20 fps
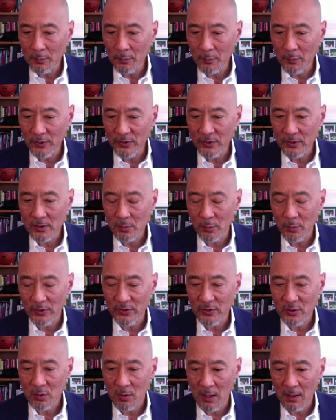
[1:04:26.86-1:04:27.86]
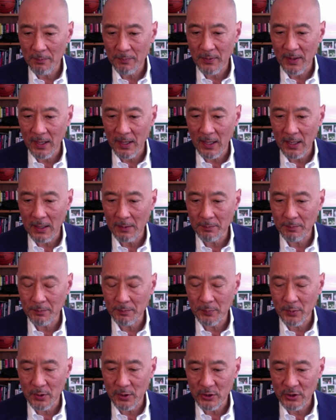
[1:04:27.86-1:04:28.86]
with Trump and
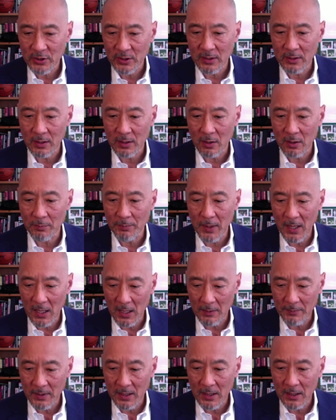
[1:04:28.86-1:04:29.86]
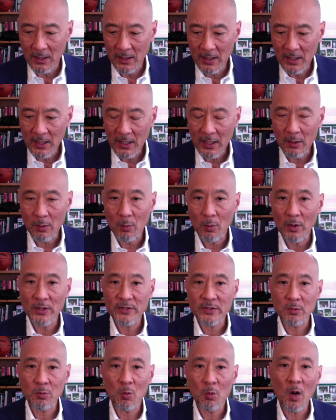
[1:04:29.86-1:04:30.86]
Bush and Obama, it
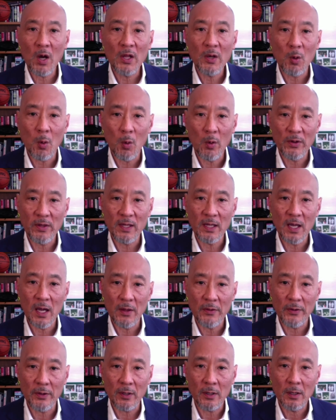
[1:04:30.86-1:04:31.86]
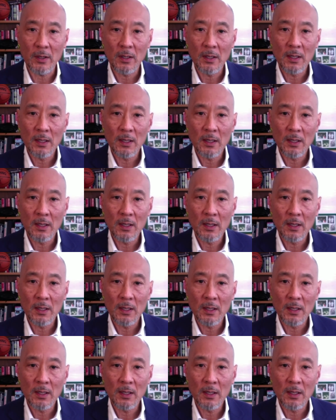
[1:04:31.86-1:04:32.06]
was one or the other.